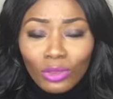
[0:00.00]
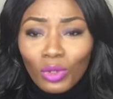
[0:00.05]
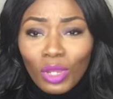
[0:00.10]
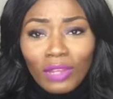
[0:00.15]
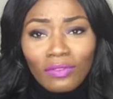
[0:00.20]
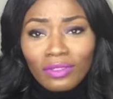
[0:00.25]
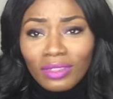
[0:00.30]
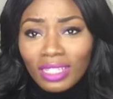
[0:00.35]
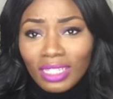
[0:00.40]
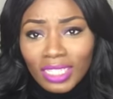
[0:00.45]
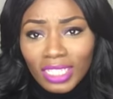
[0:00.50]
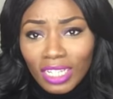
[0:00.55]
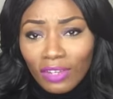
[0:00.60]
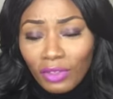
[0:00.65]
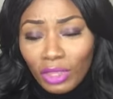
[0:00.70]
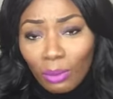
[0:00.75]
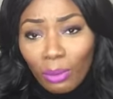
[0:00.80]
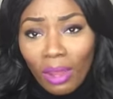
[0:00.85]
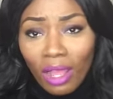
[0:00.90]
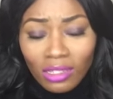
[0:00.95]
not even this year,
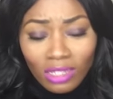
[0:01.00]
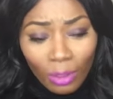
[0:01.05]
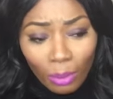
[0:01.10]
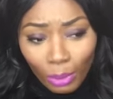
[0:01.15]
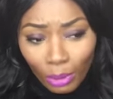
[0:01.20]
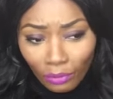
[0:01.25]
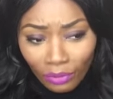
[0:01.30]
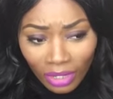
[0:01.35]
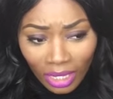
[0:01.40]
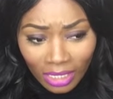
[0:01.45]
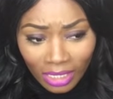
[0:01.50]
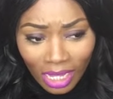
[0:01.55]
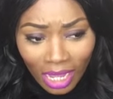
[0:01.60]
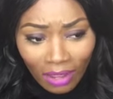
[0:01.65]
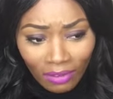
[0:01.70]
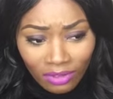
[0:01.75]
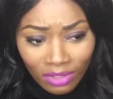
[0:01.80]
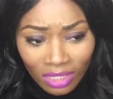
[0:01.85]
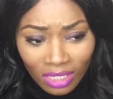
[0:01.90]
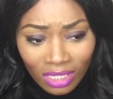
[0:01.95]
for the past couple of years,
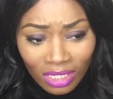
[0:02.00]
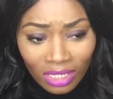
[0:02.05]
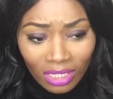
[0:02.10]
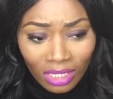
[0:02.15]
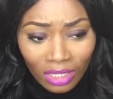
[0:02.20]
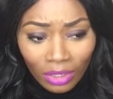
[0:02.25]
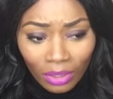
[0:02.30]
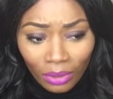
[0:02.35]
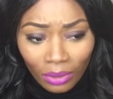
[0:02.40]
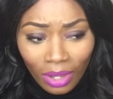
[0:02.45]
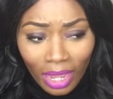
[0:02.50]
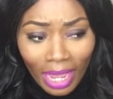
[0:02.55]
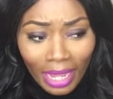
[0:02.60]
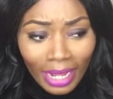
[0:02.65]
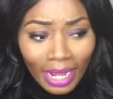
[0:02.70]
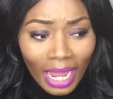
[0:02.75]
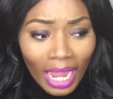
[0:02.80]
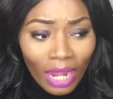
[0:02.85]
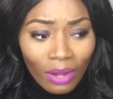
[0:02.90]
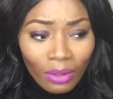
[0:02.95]
I've just, you know,
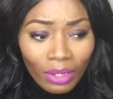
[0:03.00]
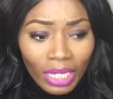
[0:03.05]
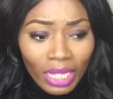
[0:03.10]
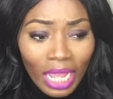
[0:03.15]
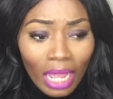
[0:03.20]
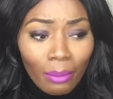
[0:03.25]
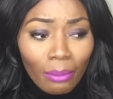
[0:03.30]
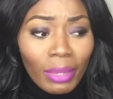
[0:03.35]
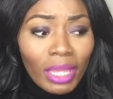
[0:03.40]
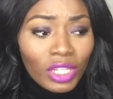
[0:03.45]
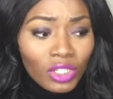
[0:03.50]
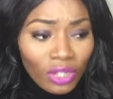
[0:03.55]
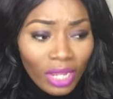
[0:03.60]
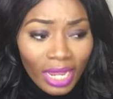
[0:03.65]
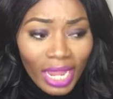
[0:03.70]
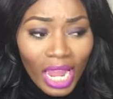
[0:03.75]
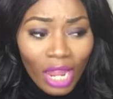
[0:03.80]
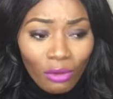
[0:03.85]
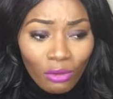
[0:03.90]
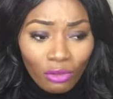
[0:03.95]
I make sure I
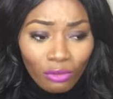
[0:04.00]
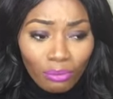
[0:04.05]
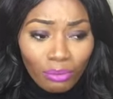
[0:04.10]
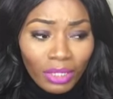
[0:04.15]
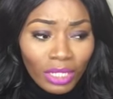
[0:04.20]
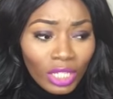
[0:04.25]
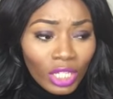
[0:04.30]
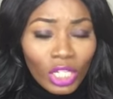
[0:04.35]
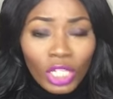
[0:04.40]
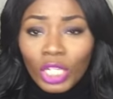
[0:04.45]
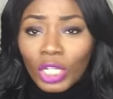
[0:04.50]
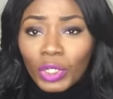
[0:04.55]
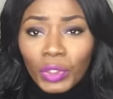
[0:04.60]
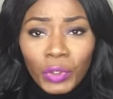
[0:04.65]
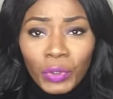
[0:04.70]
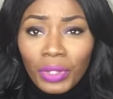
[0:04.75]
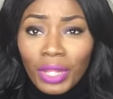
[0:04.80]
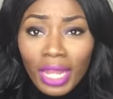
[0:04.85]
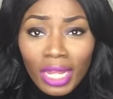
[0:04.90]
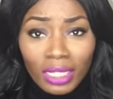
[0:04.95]
carry with me
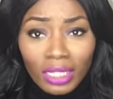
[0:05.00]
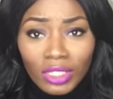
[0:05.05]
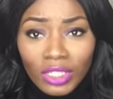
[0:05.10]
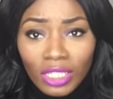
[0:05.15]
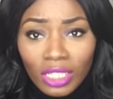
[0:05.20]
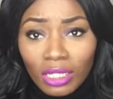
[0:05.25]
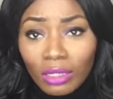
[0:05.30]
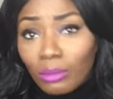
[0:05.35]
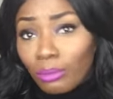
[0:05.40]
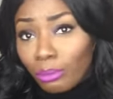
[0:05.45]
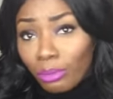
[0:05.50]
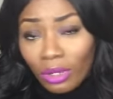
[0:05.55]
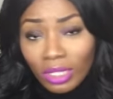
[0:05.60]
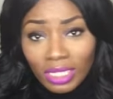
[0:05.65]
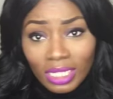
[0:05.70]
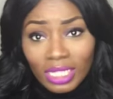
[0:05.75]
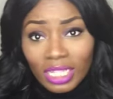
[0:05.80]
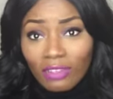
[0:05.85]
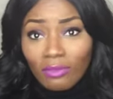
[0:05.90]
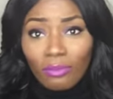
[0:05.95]
good energy,
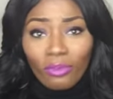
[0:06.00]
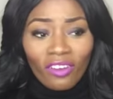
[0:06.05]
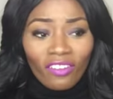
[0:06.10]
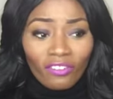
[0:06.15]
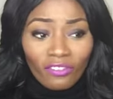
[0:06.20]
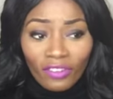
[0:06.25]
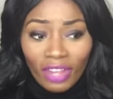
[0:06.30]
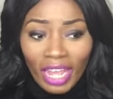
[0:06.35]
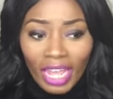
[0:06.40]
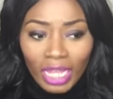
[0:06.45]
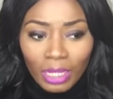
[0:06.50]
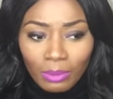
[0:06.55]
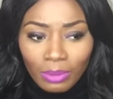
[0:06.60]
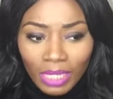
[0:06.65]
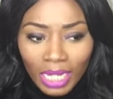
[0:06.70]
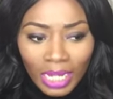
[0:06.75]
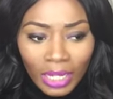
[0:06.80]
positive vibes.